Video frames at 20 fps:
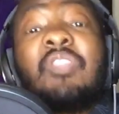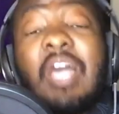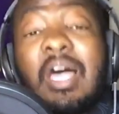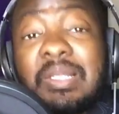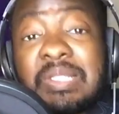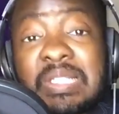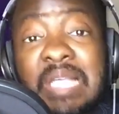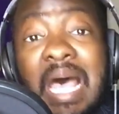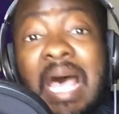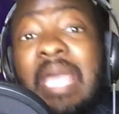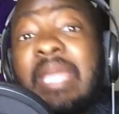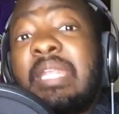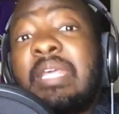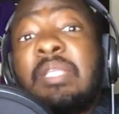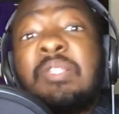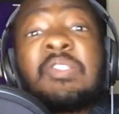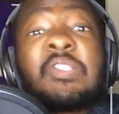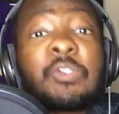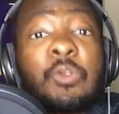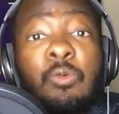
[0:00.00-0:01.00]
a tight
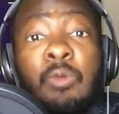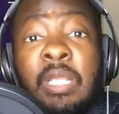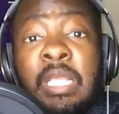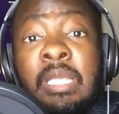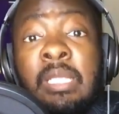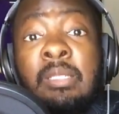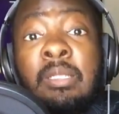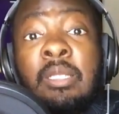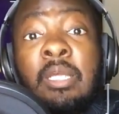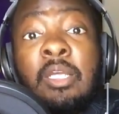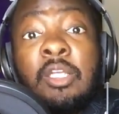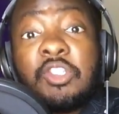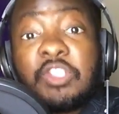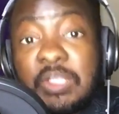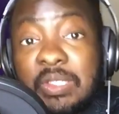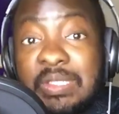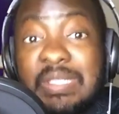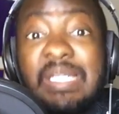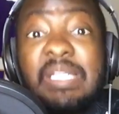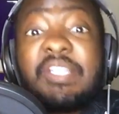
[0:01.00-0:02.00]
end screen
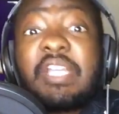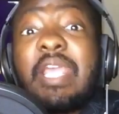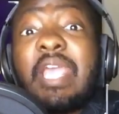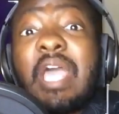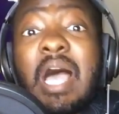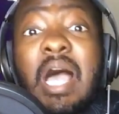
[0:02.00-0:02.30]
to TJ